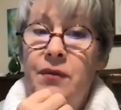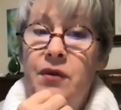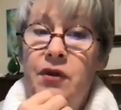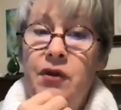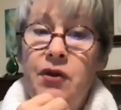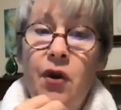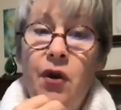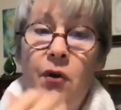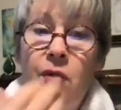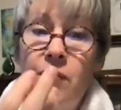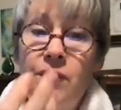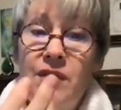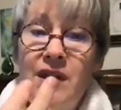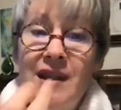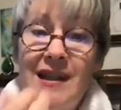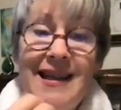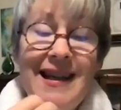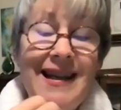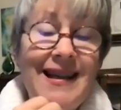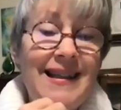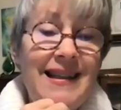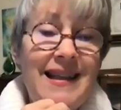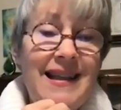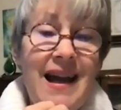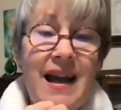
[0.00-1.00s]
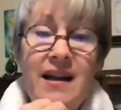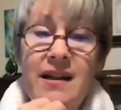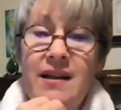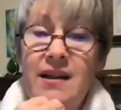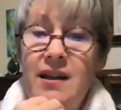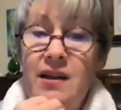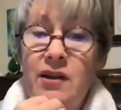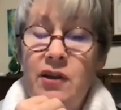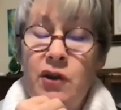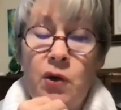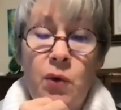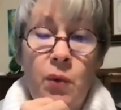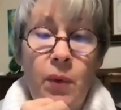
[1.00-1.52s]
So 6X
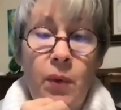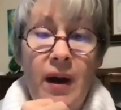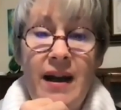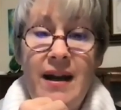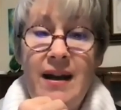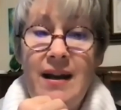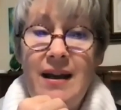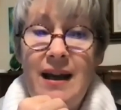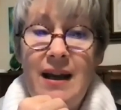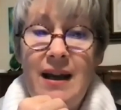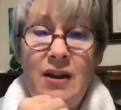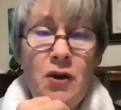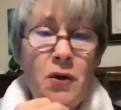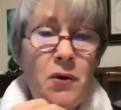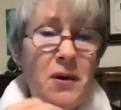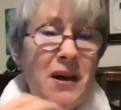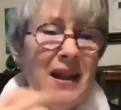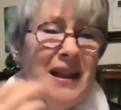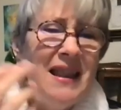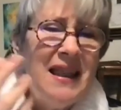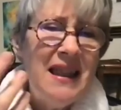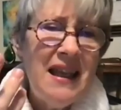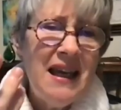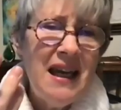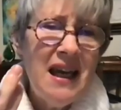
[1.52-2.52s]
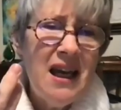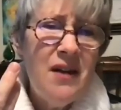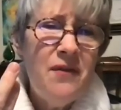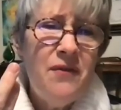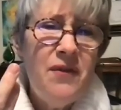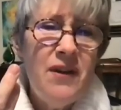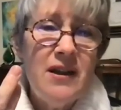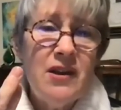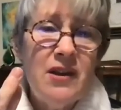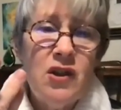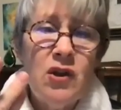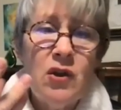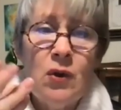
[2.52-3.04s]
is great. And you can think of
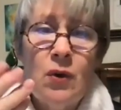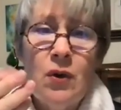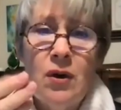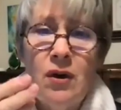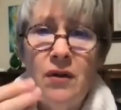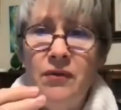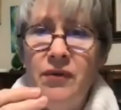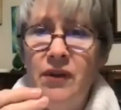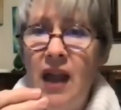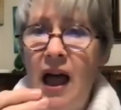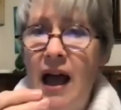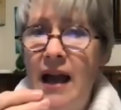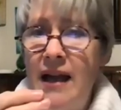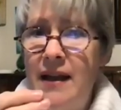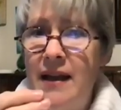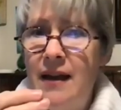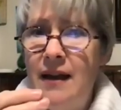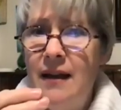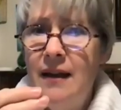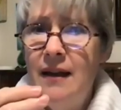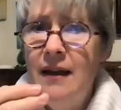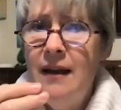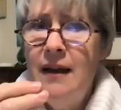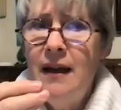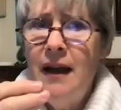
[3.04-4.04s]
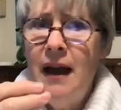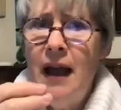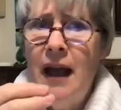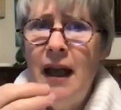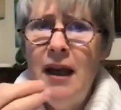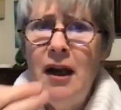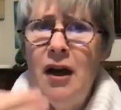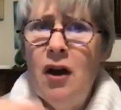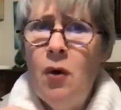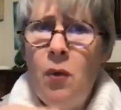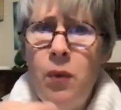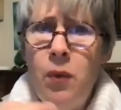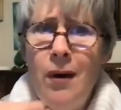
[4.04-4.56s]
it sort of like
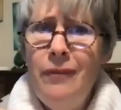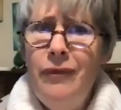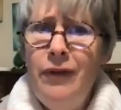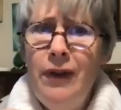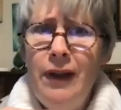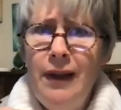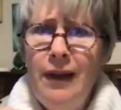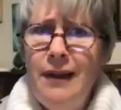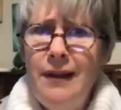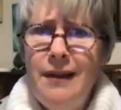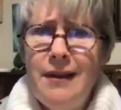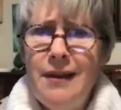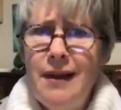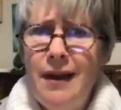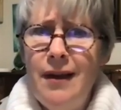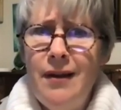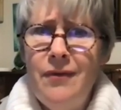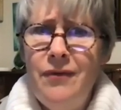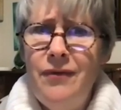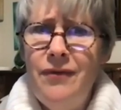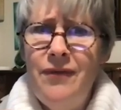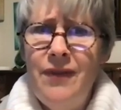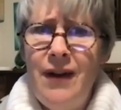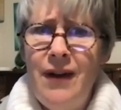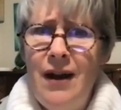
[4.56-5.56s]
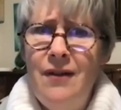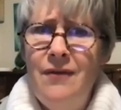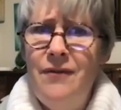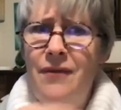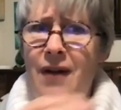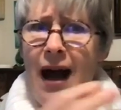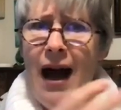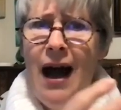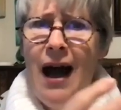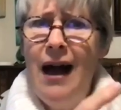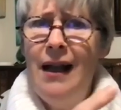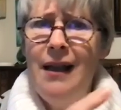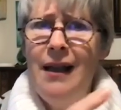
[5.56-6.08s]
an equivalent of
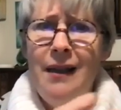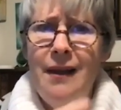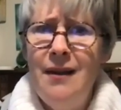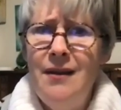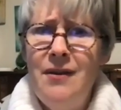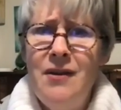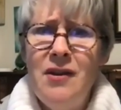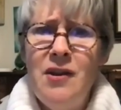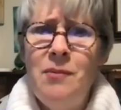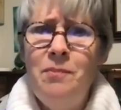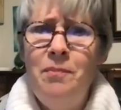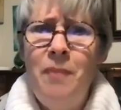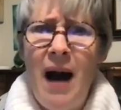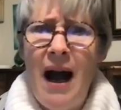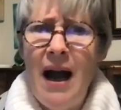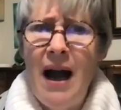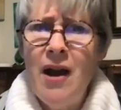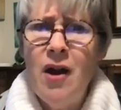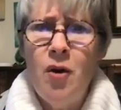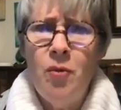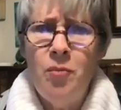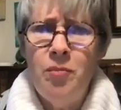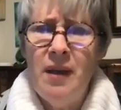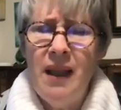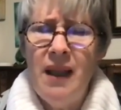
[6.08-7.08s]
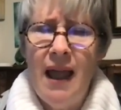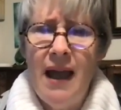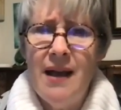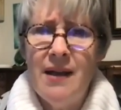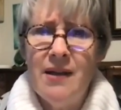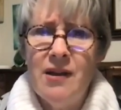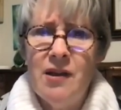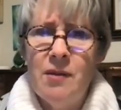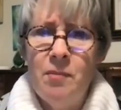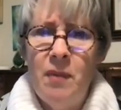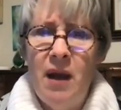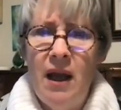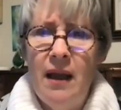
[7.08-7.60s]
Hyland's
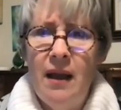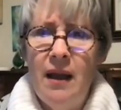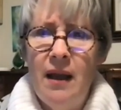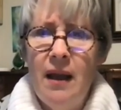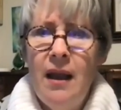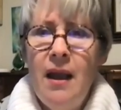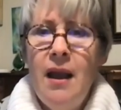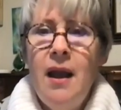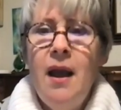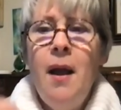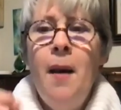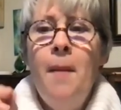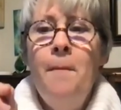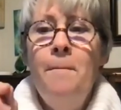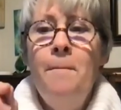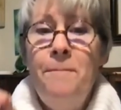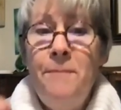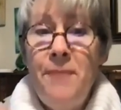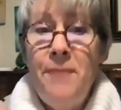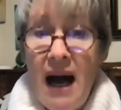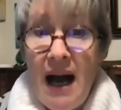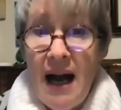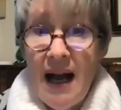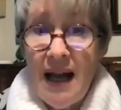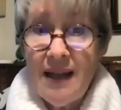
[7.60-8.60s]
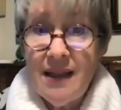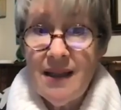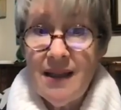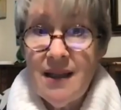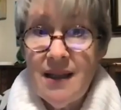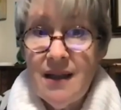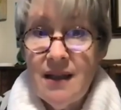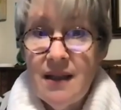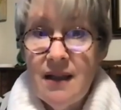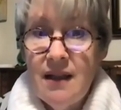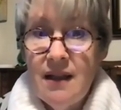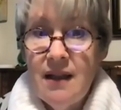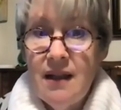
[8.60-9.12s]
bioplasma.
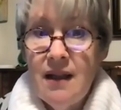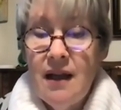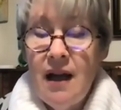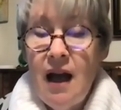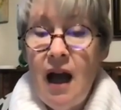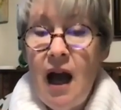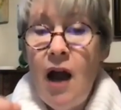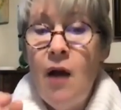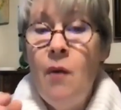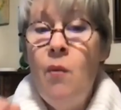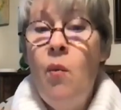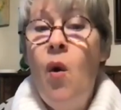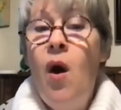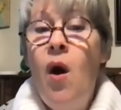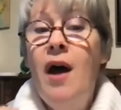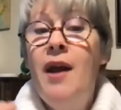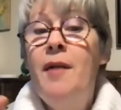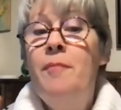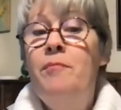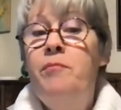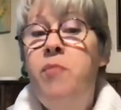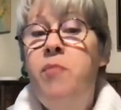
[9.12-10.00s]
But I want